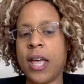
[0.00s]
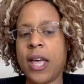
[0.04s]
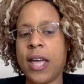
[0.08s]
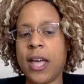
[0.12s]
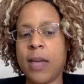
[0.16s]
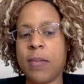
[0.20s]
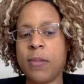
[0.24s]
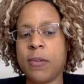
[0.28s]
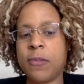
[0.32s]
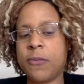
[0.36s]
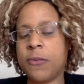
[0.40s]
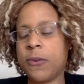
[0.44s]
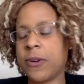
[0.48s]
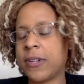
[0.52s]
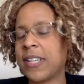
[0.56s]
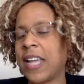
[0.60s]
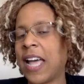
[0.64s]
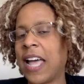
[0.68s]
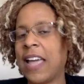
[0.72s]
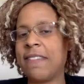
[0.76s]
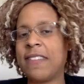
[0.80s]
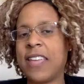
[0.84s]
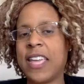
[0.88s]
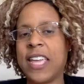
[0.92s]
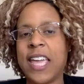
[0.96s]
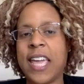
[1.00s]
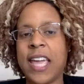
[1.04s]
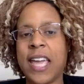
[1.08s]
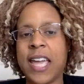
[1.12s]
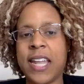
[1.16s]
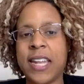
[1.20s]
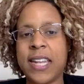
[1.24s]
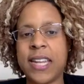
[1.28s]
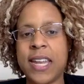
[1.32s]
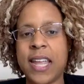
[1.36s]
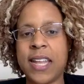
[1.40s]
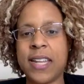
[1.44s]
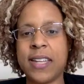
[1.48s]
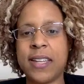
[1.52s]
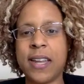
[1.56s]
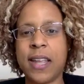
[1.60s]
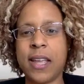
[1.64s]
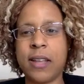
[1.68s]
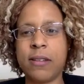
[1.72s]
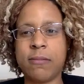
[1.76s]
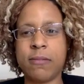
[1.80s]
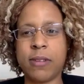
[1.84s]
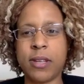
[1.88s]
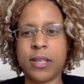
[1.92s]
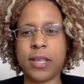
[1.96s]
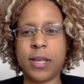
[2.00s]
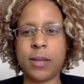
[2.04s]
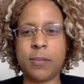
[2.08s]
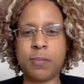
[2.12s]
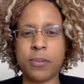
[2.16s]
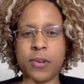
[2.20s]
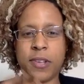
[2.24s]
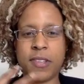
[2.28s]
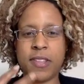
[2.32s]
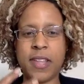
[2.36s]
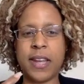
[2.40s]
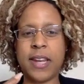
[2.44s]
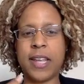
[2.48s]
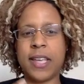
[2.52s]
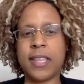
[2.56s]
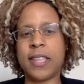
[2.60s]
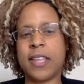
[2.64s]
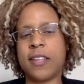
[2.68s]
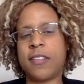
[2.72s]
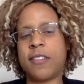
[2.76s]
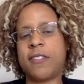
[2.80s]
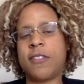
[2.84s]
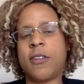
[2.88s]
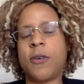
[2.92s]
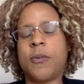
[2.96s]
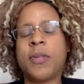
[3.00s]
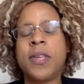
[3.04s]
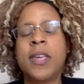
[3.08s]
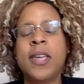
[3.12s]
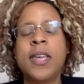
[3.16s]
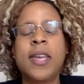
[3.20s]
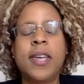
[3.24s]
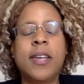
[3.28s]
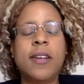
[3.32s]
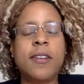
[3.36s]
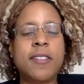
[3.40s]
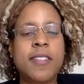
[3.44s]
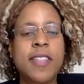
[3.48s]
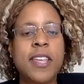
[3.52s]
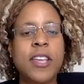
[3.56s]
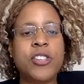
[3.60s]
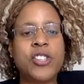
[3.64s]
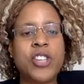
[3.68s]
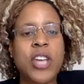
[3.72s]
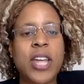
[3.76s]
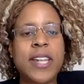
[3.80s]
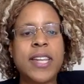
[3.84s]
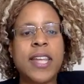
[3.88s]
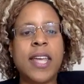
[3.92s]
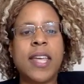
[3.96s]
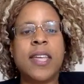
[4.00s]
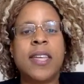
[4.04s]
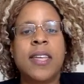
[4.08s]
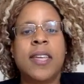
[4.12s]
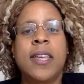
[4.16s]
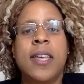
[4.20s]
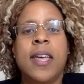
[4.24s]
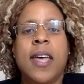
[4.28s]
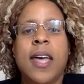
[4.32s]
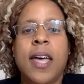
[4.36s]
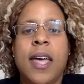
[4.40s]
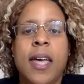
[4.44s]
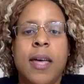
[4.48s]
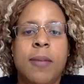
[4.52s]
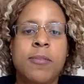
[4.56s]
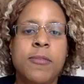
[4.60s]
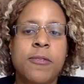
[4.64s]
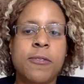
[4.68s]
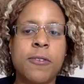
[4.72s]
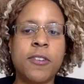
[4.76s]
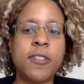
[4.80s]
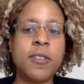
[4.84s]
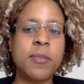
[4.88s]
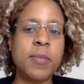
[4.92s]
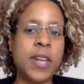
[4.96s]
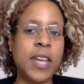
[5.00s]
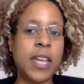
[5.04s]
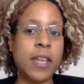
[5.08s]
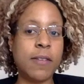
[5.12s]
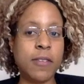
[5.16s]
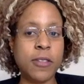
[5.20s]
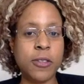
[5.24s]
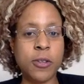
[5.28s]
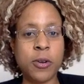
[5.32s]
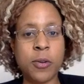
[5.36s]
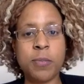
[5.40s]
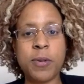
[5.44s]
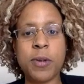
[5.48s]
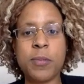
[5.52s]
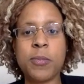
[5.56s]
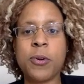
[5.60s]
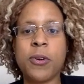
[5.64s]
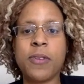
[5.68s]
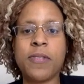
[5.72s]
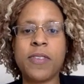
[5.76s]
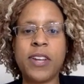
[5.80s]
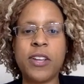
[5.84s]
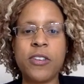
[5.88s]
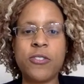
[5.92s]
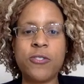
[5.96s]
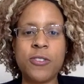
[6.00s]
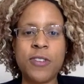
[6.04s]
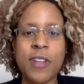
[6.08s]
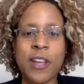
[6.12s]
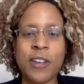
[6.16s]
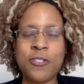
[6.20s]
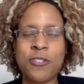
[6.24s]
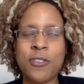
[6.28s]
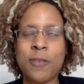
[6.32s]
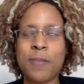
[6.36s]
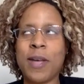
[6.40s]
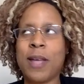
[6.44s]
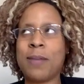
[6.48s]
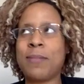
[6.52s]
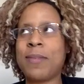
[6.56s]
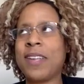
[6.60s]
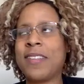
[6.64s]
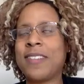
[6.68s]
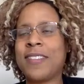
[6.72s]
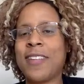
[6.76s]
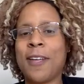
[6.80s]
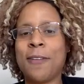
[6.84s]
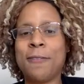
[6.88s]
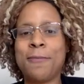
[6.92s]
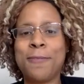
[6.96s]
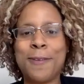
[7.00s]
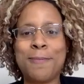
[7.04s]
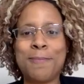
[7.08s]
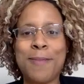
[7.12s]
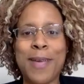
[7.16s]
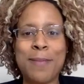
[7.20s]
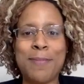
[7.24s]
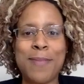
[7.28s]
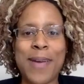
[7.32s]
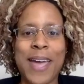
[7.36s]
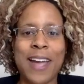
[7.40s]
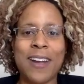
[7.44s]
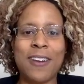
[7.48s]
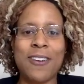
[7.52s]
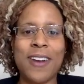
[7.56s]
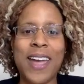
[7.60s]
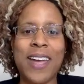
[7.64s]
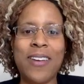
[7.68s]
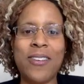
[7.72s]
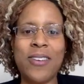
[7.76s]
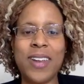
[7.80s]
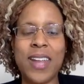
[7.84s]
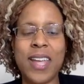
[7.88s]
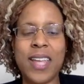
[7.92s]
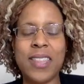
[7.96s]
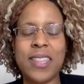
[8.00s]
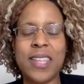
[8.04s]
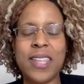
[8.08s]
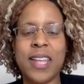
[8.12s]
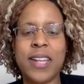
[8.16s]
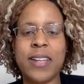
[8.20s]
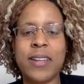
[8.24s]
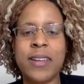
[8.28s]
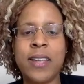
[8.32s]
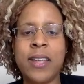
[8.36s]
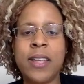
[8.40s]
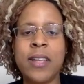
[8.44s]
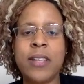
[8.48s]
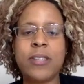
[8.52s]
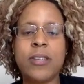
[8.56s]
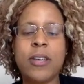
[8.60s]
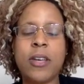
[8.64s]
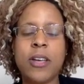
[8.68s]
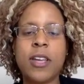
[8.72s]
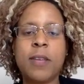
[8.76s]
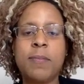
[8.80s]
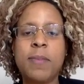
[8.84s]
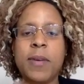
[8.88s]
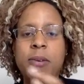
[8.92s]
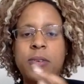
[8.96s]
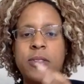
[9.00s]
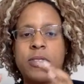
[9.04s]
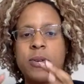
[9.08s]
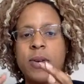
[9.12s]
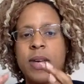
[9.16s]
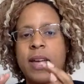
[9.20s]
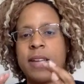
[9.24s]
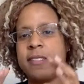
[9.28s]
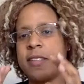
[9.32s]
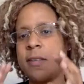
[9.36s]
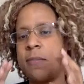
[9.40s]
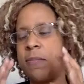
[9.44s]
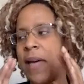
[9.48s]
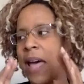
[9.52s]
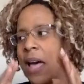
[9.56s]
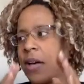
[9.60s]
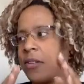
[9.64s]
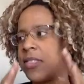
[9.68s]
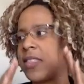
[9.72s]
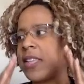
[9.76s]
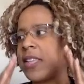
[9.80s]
before diving in and really presenting this. So here's the agenda. First, I'm going to give a little bit more of an introduction about myself and my background, and then talk a bit with you guys about the